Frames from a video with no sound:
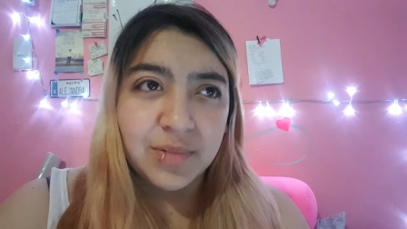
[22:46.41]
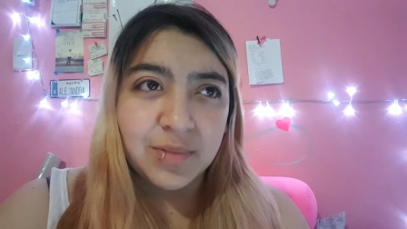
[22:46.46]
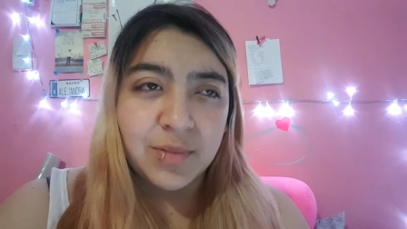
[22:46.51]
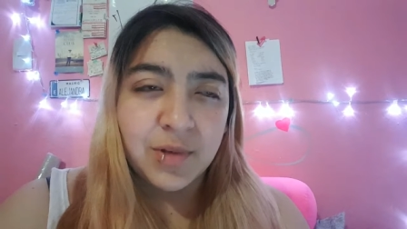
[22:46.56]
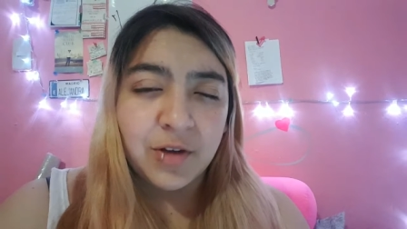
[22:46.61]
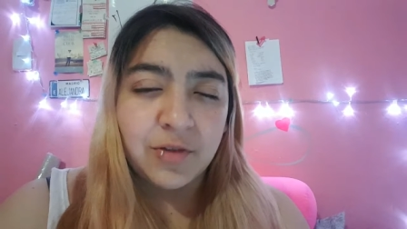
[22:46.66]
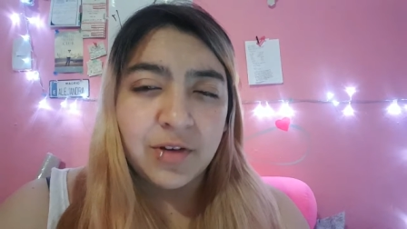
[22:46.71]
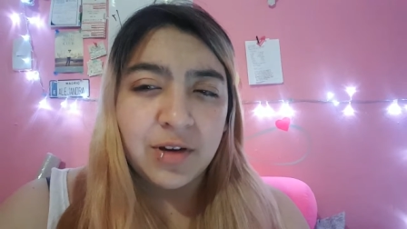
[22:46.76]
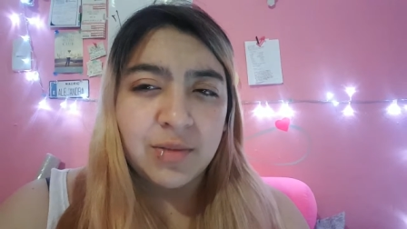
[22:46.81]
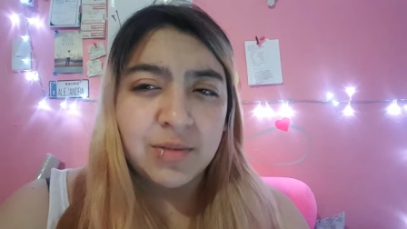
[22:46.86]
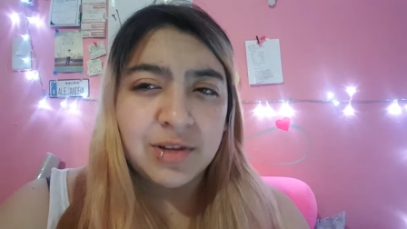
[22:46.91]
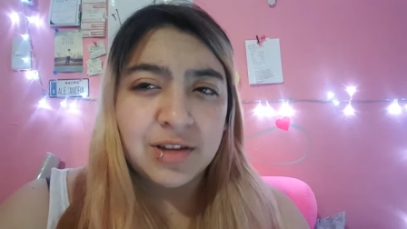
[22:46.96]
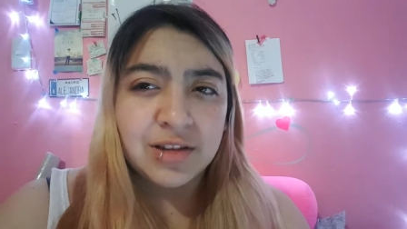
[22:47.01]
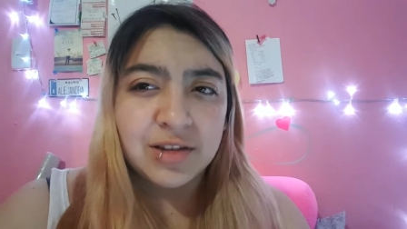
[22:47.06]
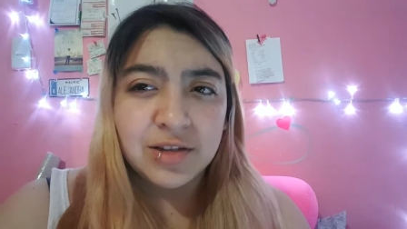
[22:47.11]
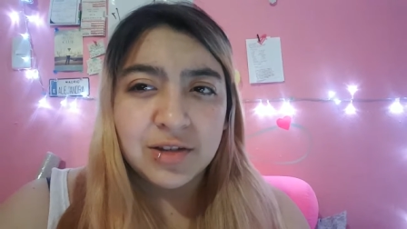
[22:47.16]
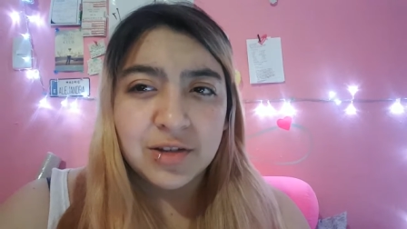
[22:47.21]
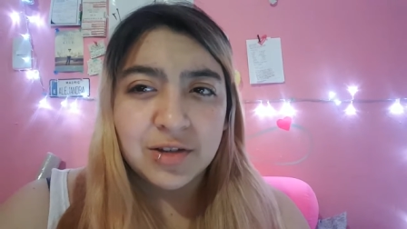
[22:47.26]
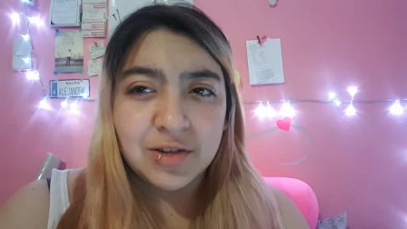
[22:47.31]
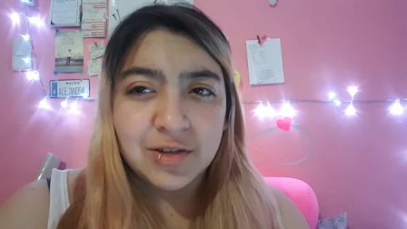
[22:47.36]
my
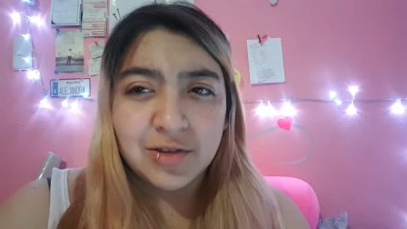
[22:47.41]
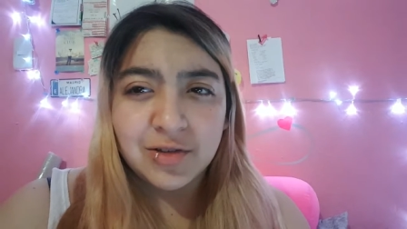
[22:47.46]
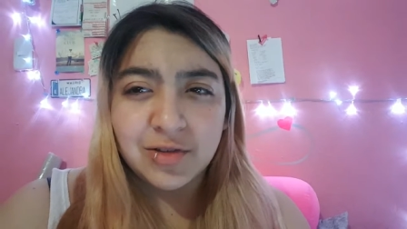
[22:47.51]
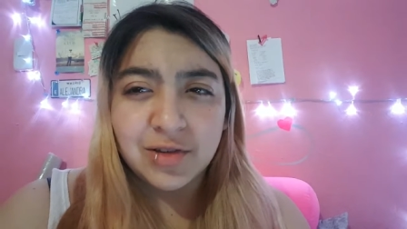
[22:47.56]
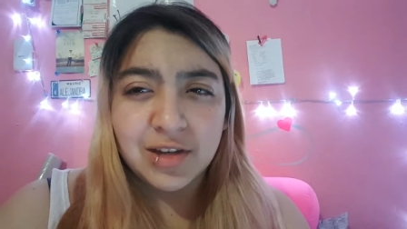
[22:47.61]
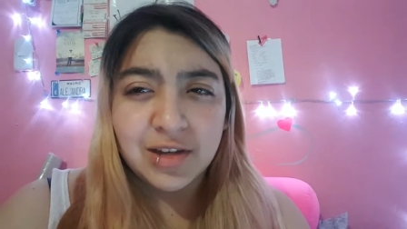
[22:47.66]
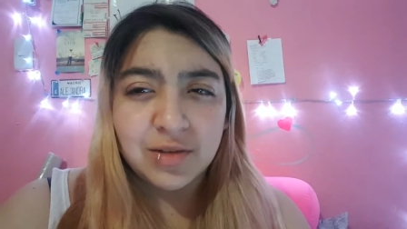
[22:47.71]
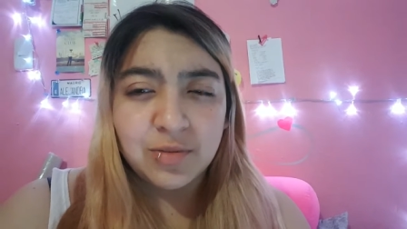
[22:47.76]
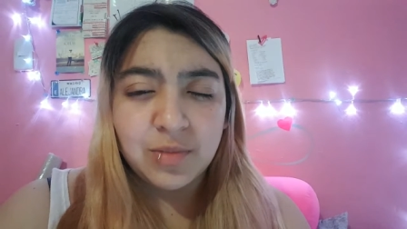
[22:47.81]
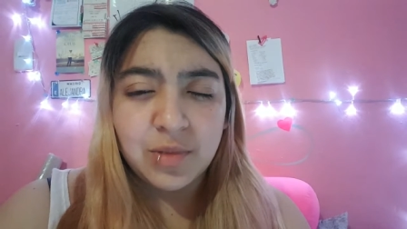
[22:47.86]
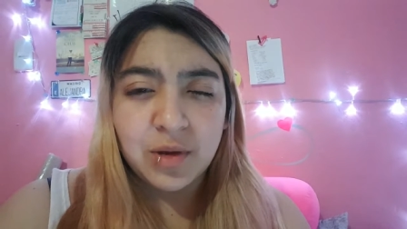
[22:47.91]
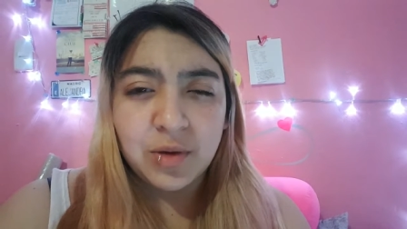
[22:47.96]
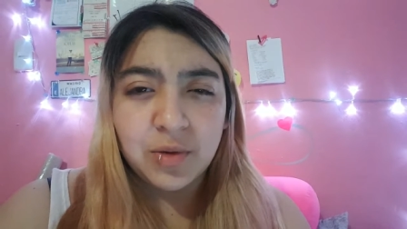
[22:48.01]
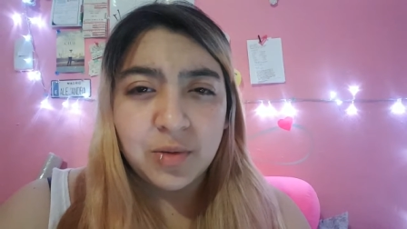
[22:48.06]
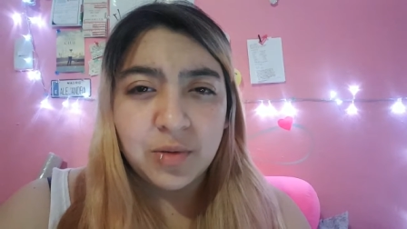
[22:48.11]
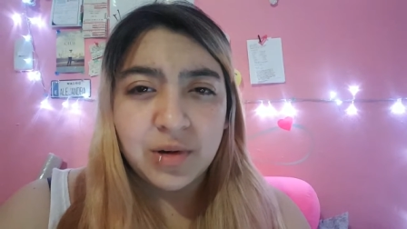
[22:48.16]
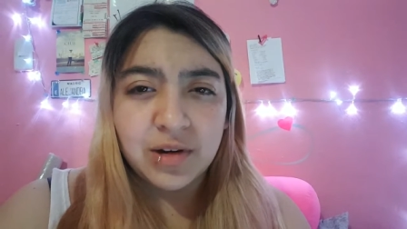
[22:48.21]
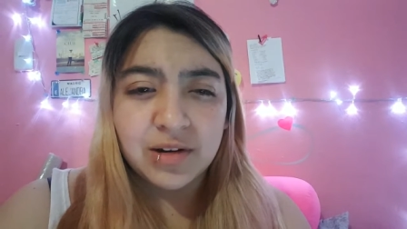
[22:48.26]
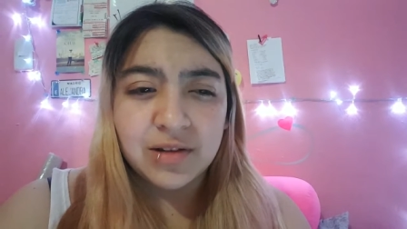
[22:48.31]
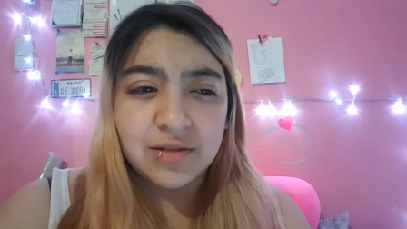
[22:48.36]
family just look at me
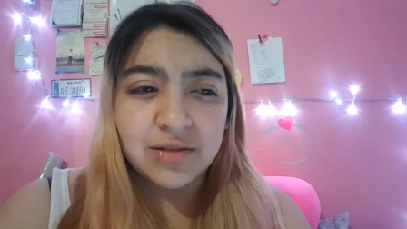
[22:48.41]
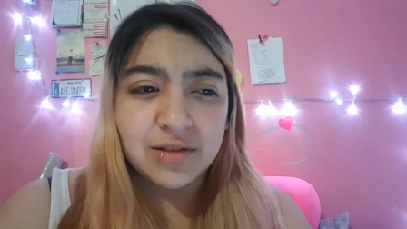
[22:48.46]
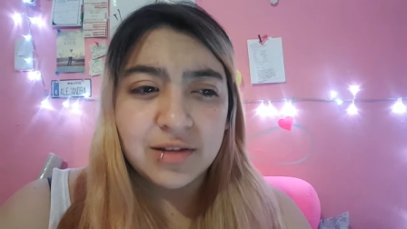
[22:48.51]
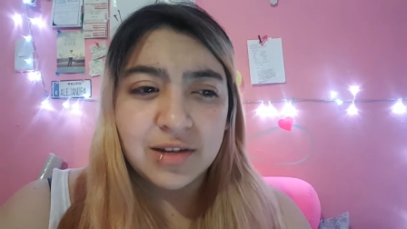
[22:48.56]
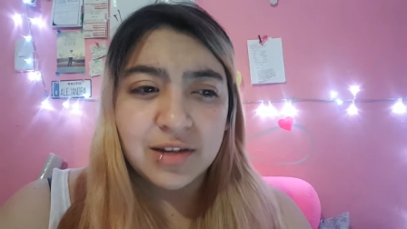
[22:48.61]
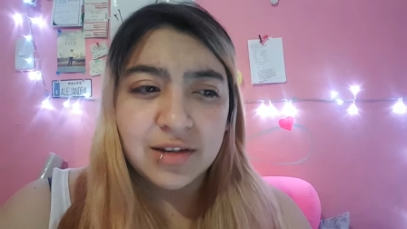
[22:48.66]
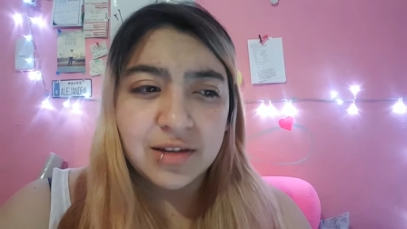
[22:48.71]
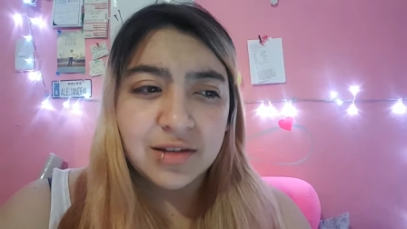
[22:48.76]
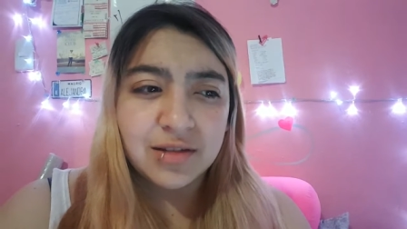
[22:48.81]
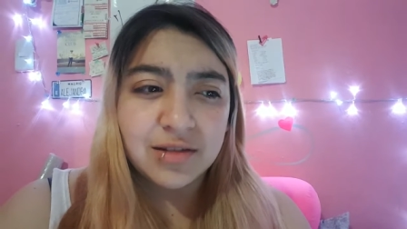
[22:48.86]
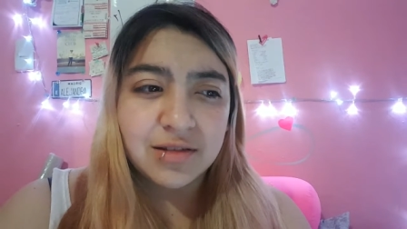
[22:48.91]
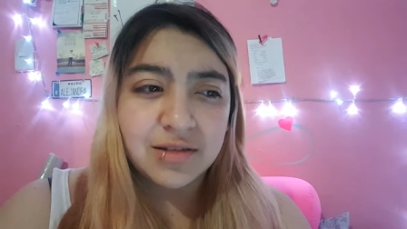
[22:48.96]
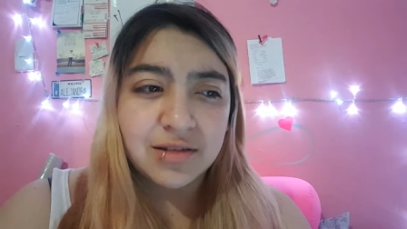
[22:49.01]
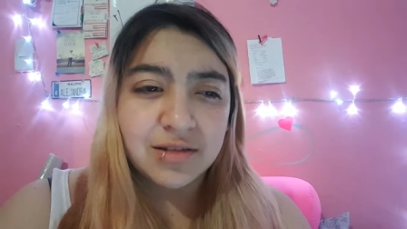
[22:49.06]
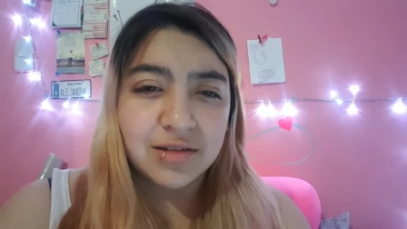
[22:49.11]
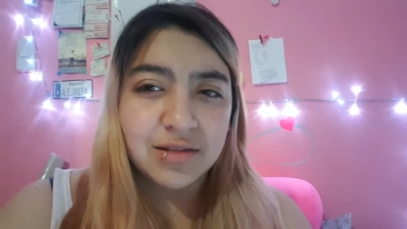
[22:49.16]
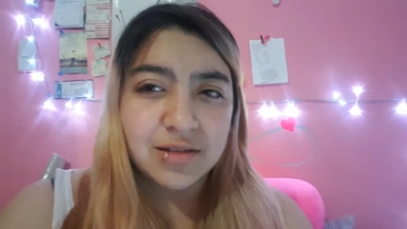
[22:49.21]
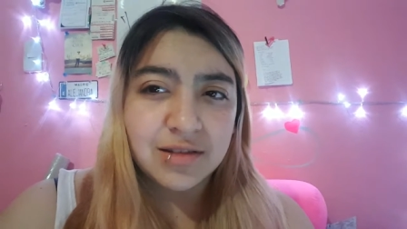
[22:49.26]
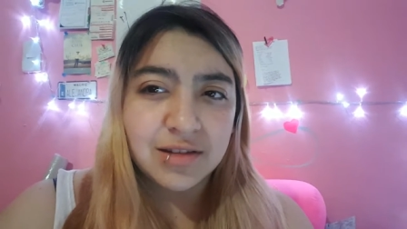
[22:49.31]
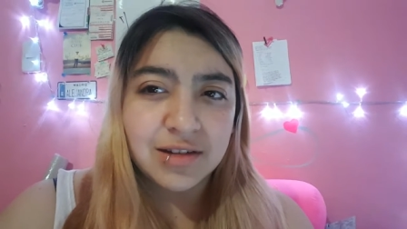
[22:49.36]
weirdly
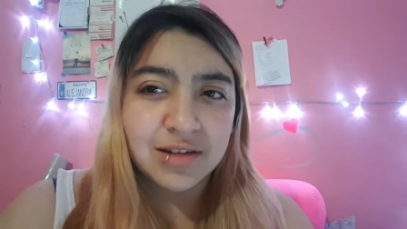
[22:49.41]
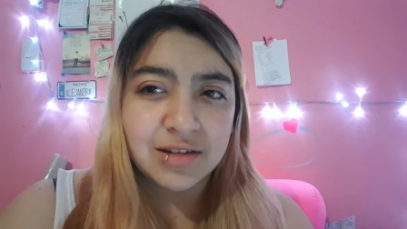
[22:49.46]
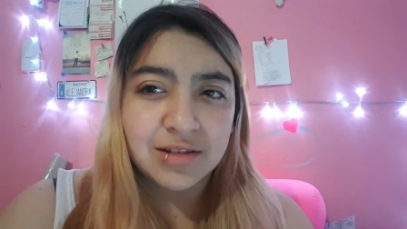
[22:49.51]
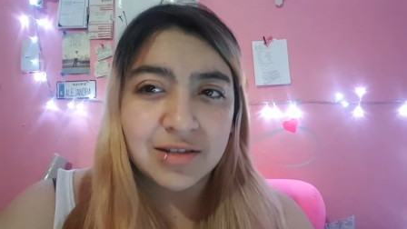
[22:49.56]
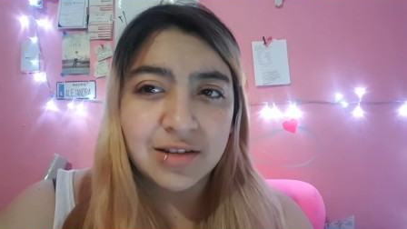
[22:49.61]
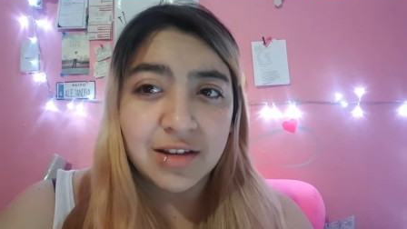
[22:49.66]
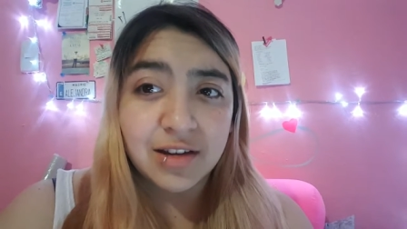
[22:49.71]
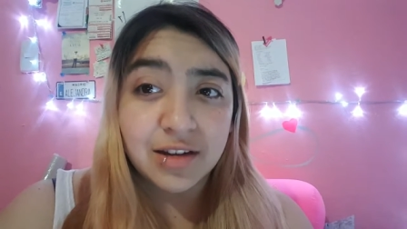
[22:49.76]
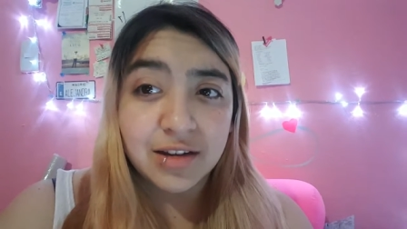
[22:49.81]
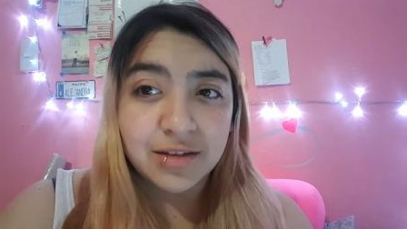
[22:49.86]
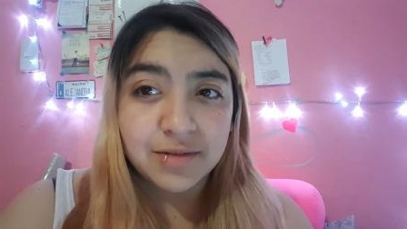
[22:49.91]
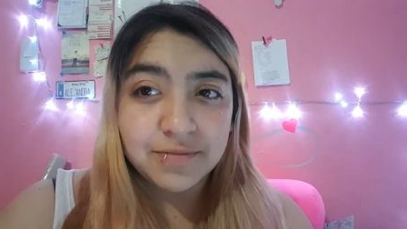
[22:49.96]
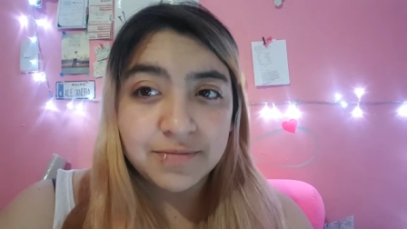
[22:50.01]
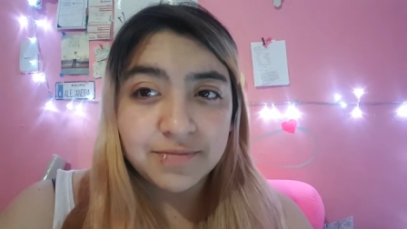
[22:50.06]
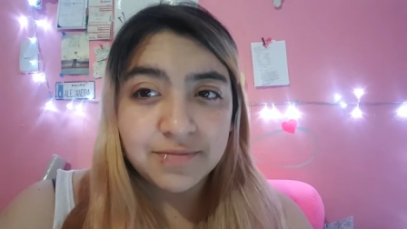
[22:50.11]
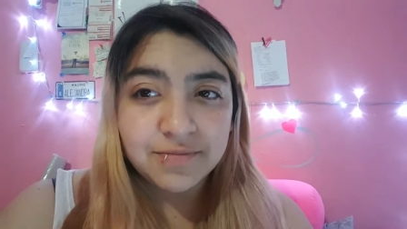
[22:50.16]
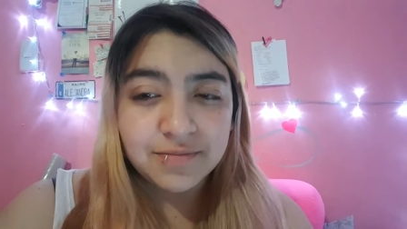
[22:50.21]
and it's like